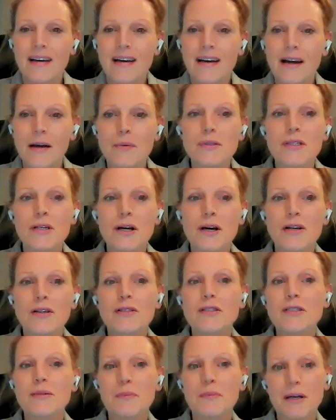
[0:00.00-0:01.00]
I was
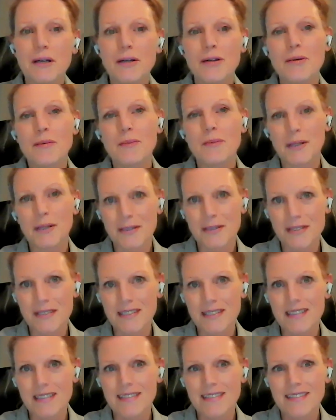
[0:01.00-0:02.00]
honored to be her
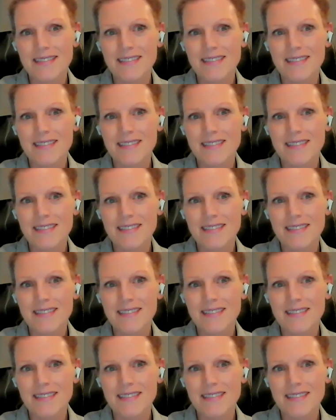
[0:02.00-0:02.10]
person,